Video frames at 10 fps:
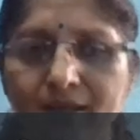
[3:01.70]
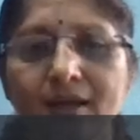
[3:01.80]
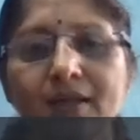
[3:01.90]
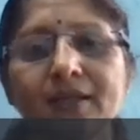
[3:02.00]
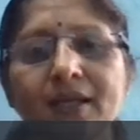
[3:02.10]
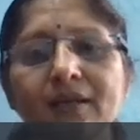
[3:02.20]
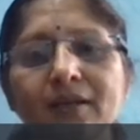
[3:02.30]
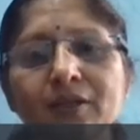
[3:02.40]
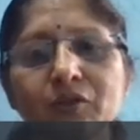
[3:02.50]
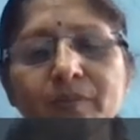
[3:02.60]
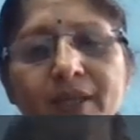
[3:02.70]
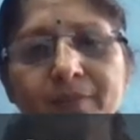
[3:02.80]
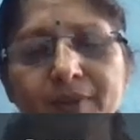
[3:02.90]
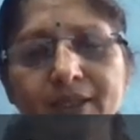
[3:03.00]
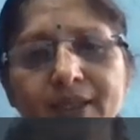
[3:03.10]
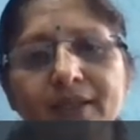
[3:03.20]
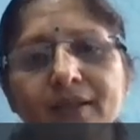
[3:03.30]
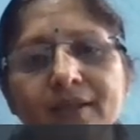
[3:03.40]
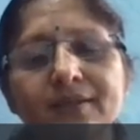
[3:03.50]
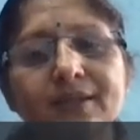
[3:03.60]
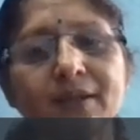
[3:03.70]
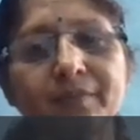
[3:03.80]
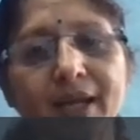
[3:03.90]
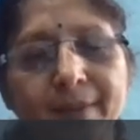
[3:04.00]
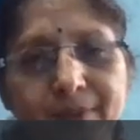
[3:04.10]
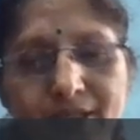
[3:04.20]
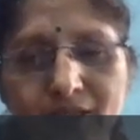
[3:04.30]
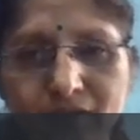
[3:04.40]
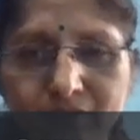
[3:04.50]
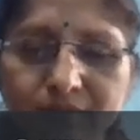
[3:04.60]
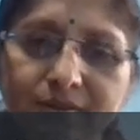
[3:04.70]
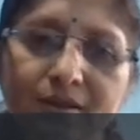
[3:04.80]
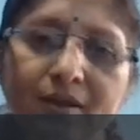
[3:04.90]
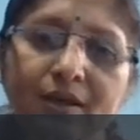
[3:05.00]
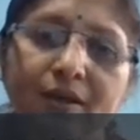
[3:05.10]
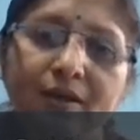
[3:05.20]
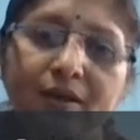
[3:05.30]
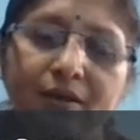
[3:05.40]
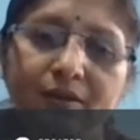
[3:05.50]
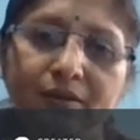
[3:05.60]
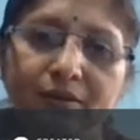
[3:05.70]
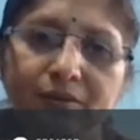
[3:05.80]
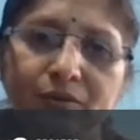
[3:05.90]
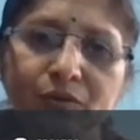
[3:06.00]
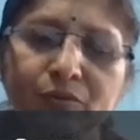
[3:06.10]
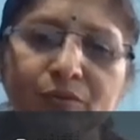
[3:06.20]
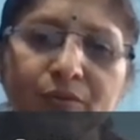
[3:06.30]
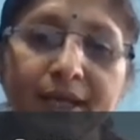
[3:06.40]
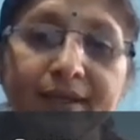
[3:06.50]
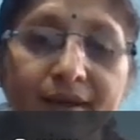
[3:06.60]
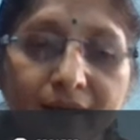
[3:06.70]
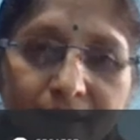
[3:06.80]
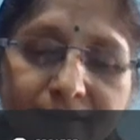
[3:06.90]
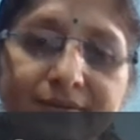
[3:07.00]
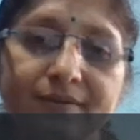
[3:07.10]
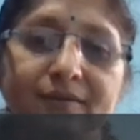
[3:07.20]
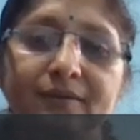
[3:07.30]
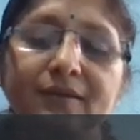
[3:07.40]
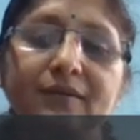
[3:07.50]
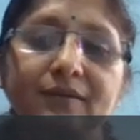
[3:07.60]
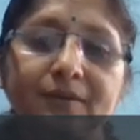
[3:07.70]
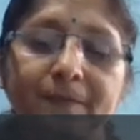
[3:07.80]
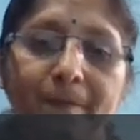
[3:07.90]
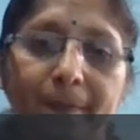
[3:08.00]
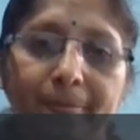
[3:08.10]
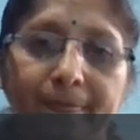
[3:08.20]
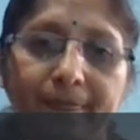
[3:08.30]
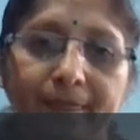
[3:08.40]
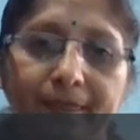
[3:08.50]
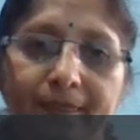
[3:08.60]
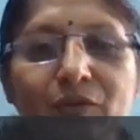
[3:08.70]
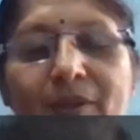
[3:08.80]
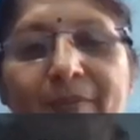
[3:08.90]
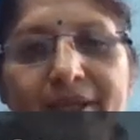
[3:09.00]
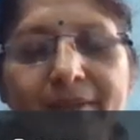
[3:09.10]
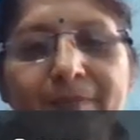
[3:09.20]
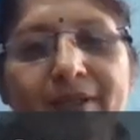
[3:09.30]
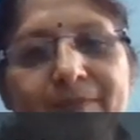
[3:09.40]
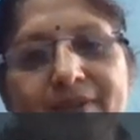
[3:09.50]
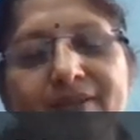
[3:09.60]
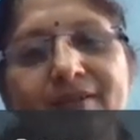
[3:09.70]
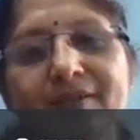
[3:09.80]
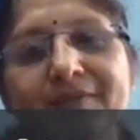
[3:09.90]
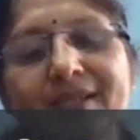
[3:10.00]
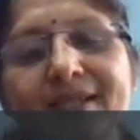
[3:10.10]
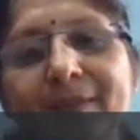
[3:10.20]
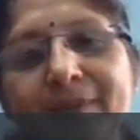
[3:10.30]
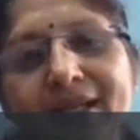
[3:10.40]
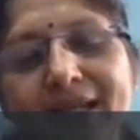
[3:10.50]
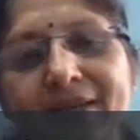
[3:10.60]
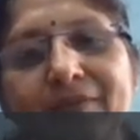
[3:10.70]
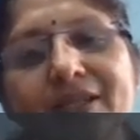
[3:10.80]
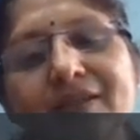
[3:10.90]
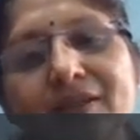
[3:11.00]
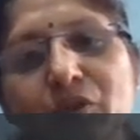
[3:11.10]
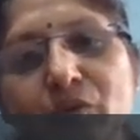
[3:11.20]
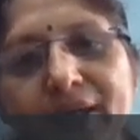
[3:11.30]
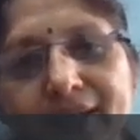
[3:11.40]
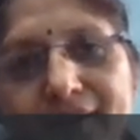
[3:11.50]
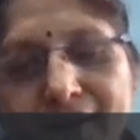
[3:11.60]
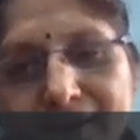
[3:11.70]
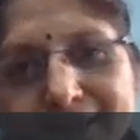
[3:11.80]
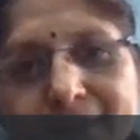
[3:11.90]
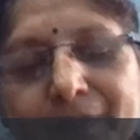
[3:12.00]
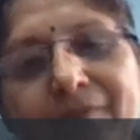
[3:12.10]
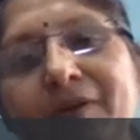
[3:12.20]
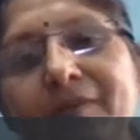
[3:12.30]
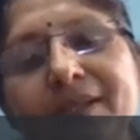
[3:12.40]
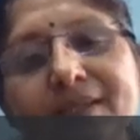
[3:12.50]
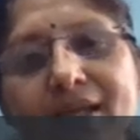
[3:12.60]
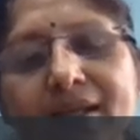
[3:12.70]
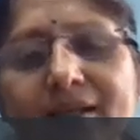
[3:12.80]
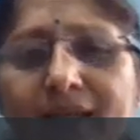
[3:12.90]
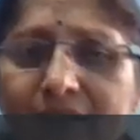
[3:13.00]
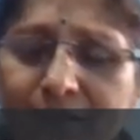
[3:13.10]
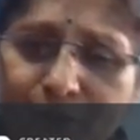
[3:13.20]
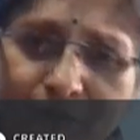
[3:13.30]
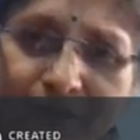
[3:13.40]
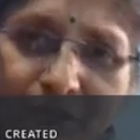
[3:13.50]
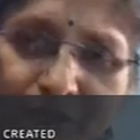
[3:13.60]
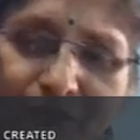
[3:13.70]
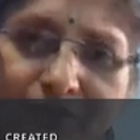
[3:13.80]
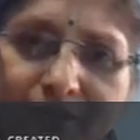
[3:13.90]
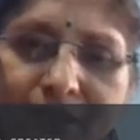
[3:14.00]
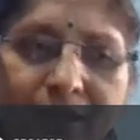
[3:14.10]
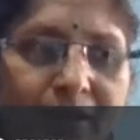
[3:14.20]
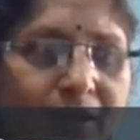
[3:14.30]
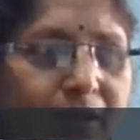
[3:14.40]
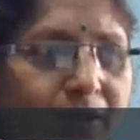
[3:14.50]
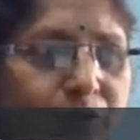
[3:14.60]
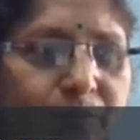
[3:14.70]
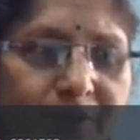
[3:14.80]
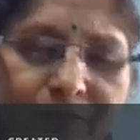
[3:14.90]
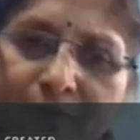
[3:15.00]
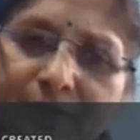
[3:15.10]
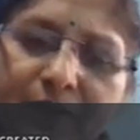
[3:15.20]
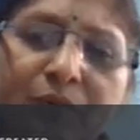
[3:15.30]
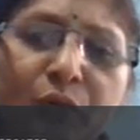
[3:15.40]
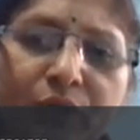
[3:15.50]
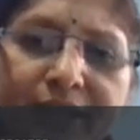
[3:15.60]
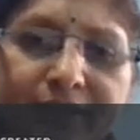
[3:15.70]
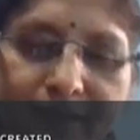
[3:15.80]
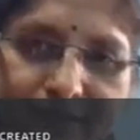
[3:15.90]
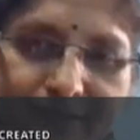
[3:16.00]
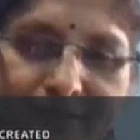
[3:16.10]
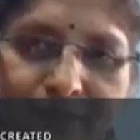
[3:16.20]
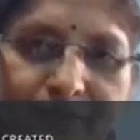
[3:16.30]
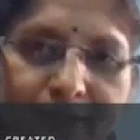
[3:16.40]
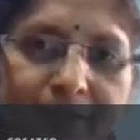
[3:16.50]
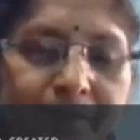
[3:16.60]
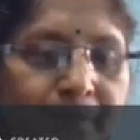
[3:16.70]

It can also be embedded in some applications to enhance the. So the main purpose of the scripting language is to enhance the performance, and it can also be used to perform some routine tasks. Okay.